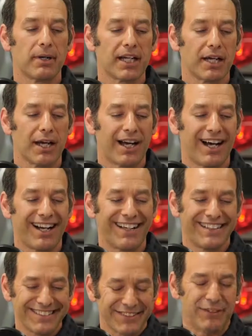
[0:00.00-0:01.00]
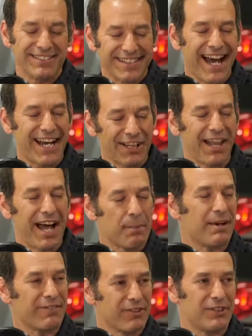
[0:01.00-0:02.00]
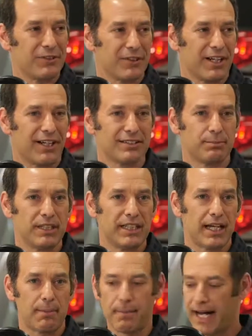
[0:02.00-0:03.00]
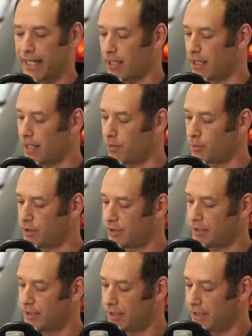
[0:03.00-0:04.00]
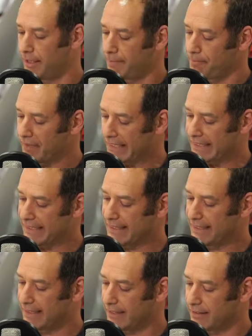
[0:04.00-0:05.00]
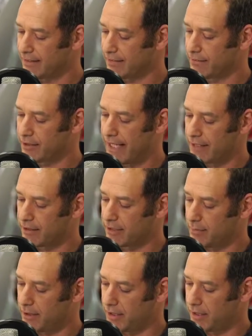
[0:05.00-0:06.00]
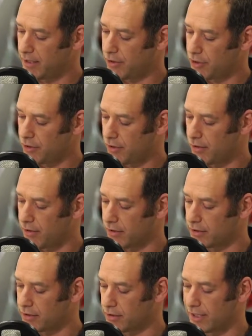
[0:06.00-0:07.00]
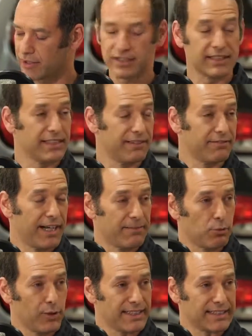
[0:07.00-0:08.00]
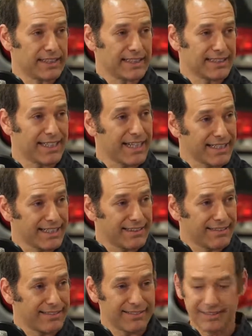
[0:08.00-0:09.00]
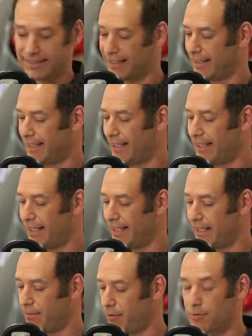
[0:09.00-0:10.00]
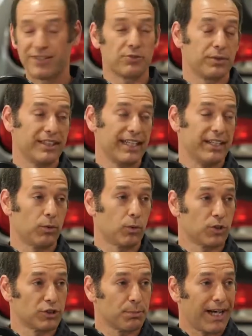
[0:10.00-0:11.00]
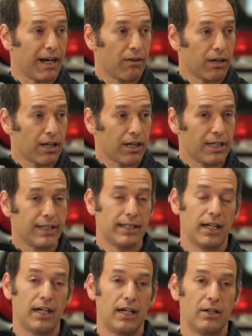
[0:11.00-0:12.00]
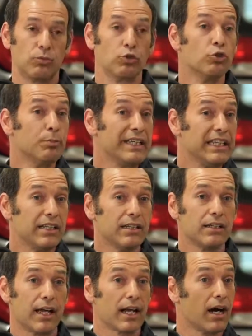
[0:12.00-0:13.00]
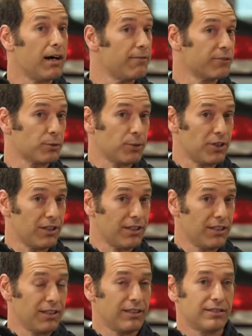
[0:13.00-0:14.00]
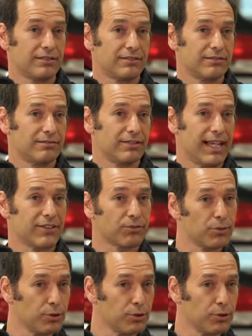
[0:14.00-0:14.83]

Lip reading: But so it's not a lot of money for a new car. But my car would, let's see, standard stability control, goes 0 to 60 in 5.6 seconds, 328 horsepower, roomy, comfortable, lots of